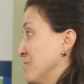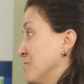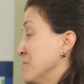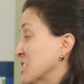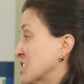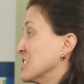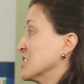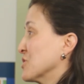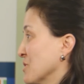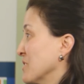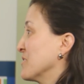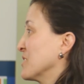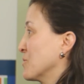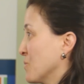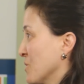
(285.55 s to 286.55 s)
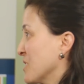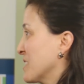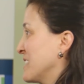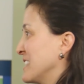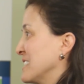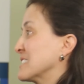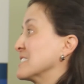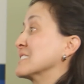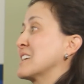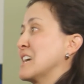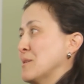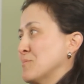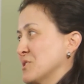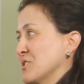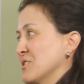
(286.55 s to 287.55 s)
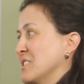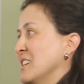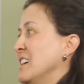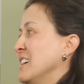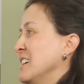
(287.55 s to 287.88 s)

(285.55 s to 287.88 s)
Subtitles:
mission-driven work that isn't captured